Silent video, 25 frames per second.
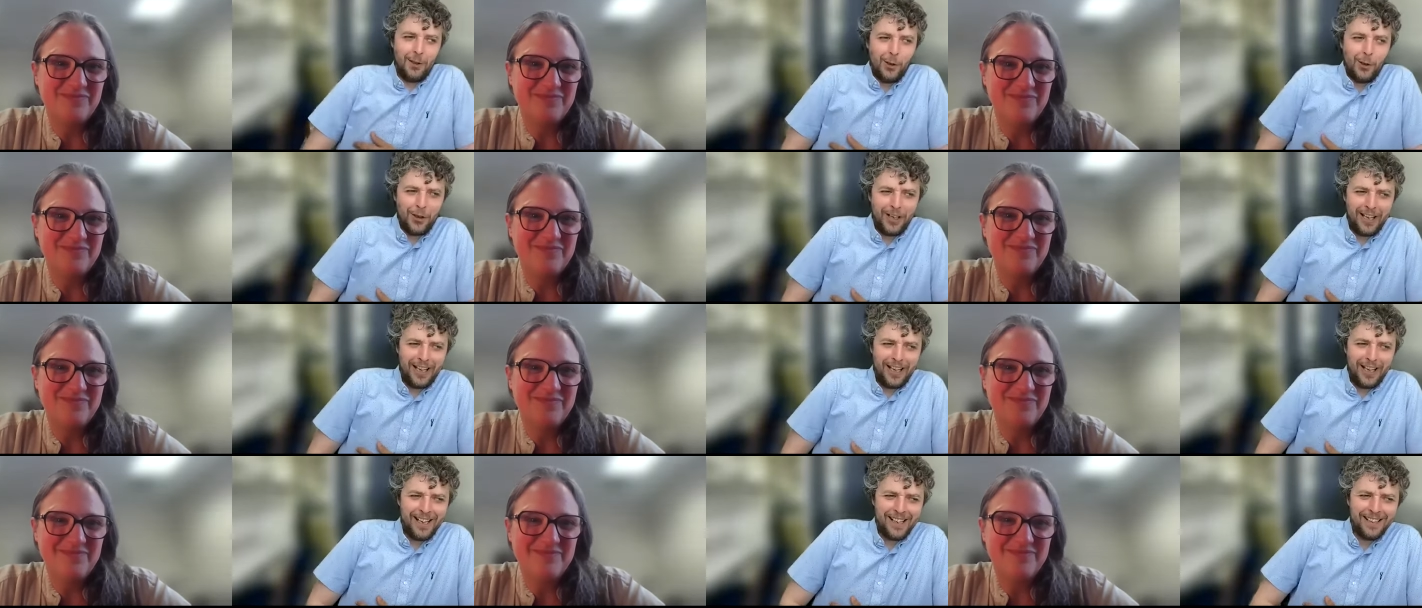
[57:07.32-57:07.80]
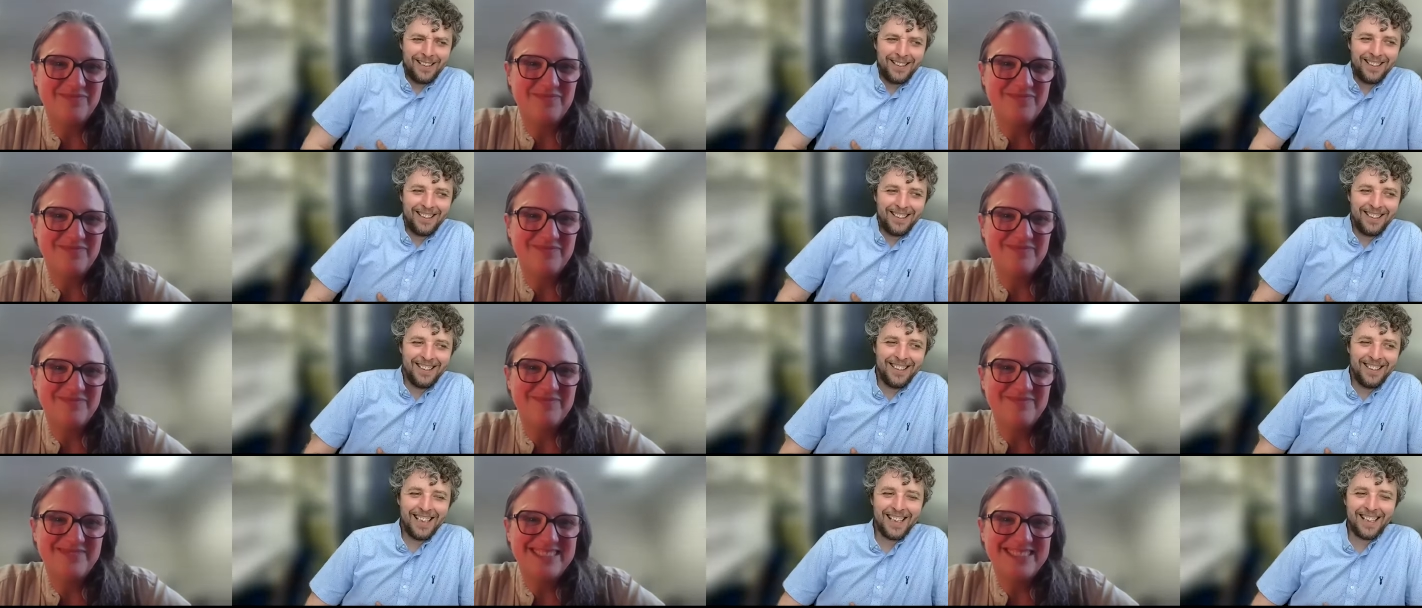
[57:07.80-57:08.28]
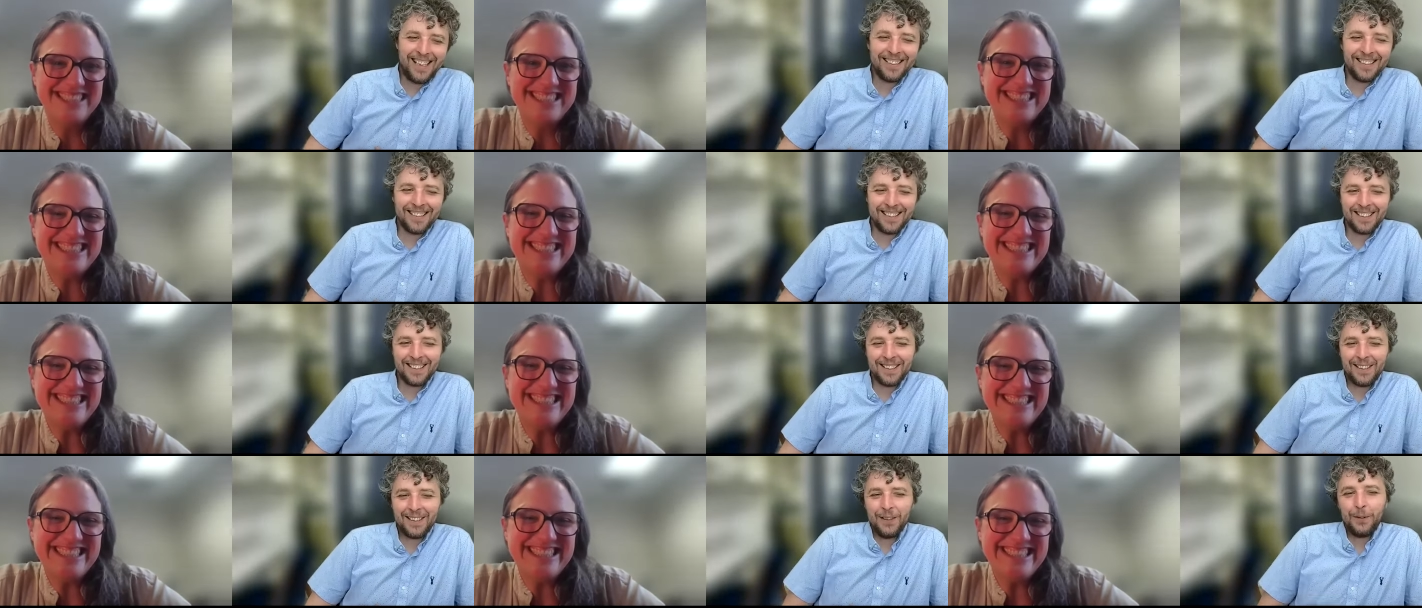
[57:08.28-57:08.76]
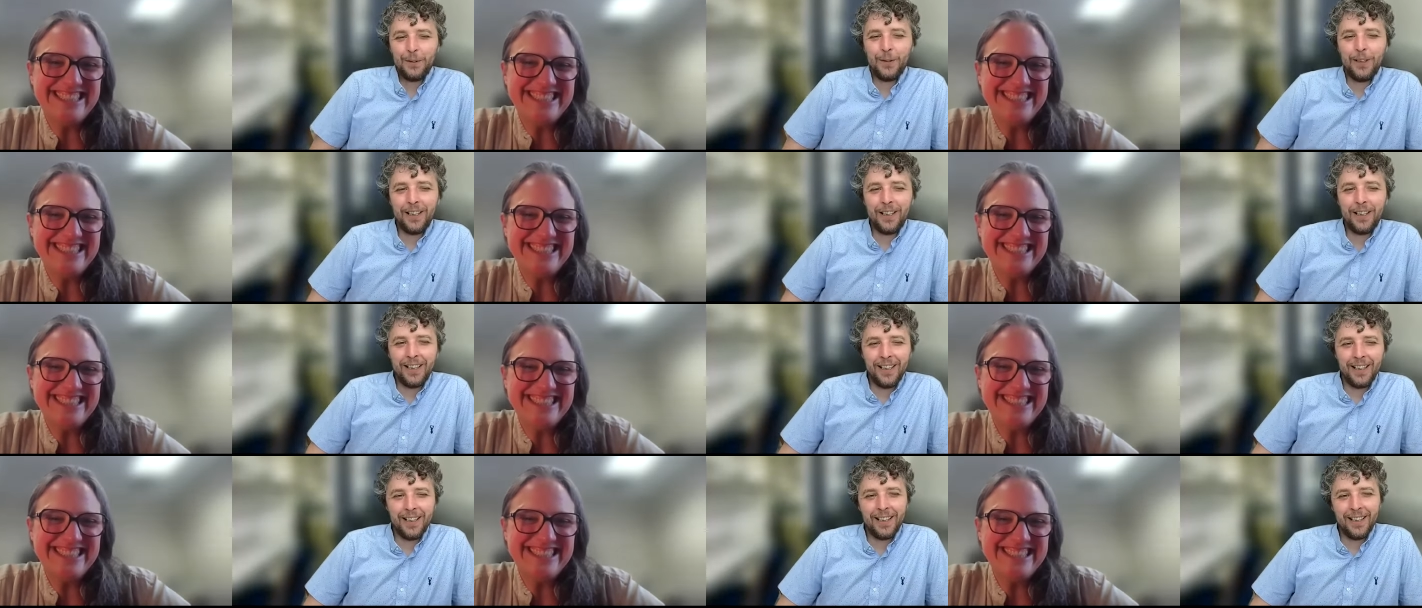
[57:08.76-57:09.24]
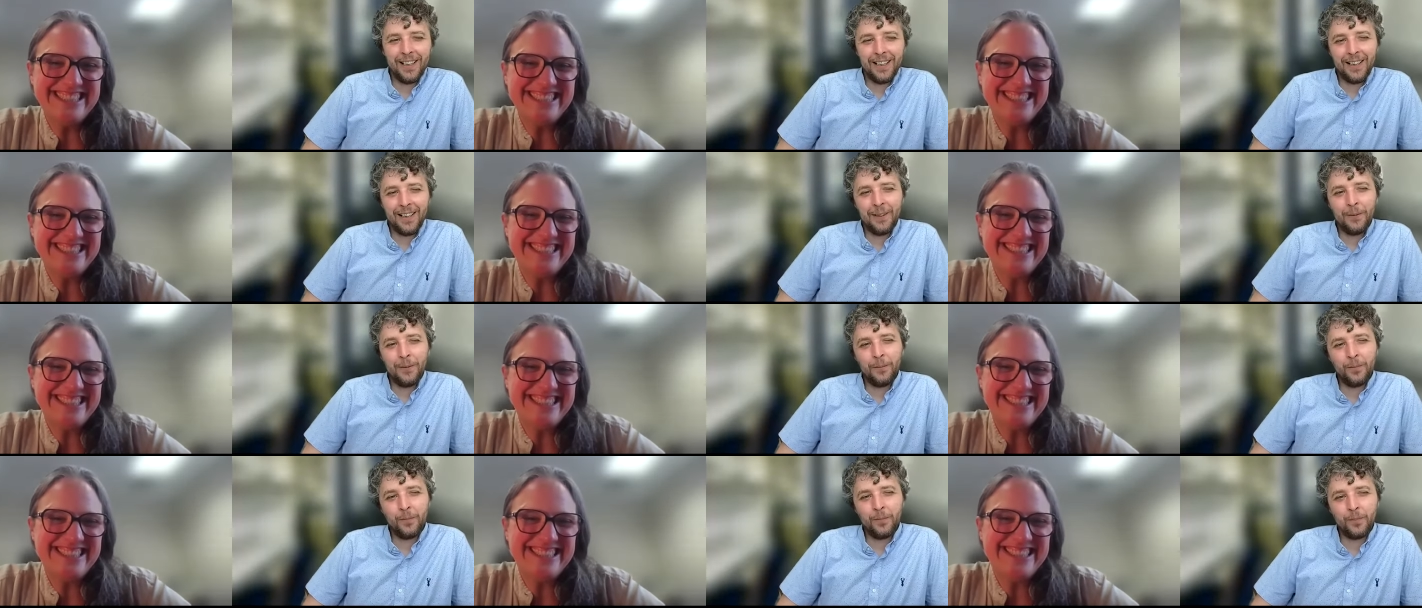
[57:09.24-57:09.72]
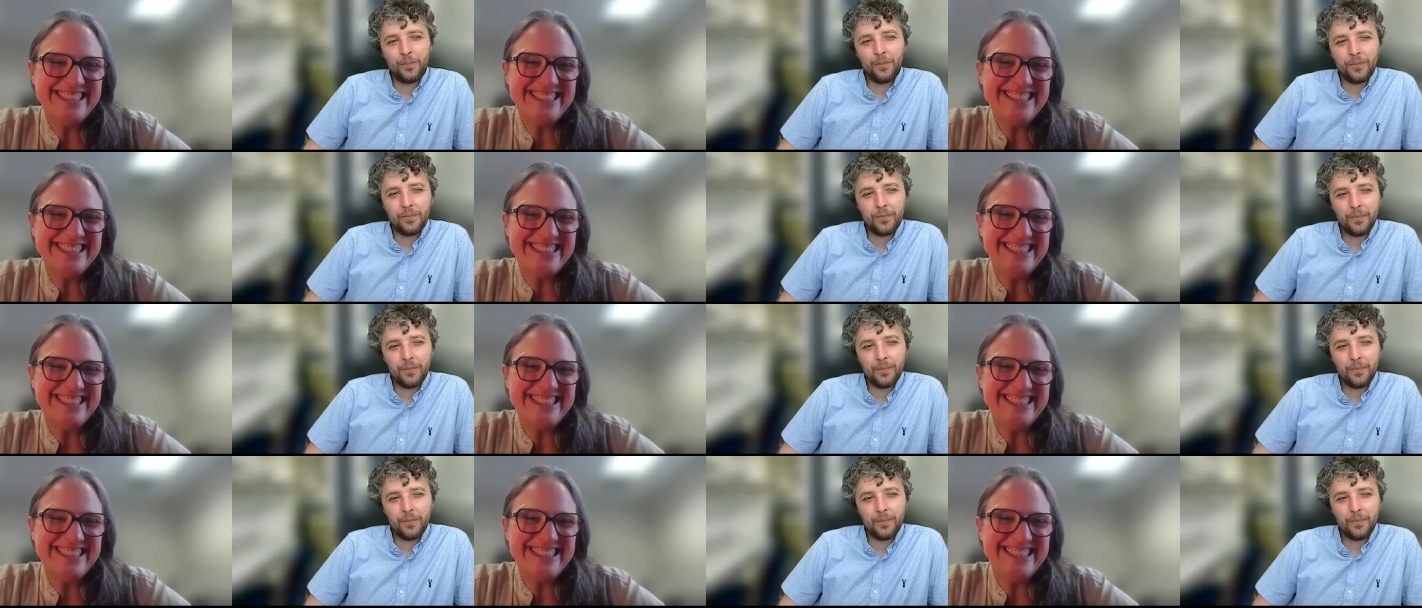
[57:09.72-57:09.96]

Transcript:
Speaker 1: okay yes um,